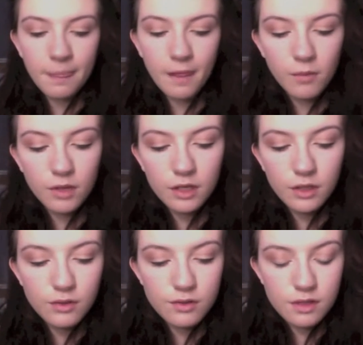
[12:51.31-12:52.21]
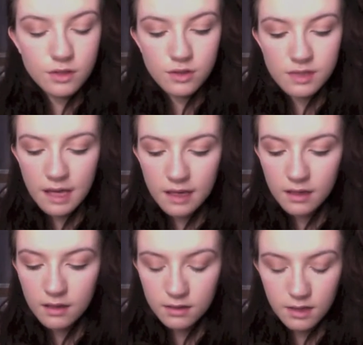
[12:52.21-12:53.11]
I'm gonna use the
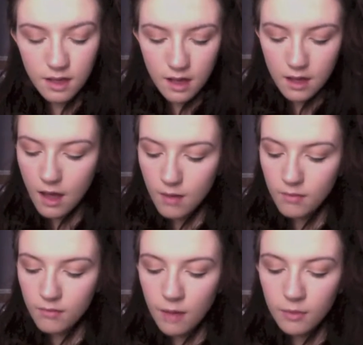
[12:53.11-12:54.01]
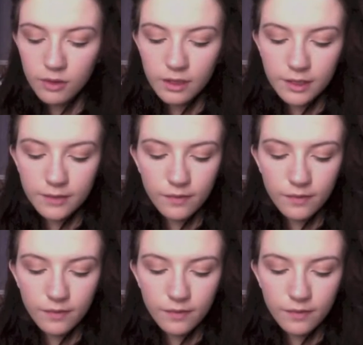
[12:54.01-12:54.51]
Jordana Fabuliner,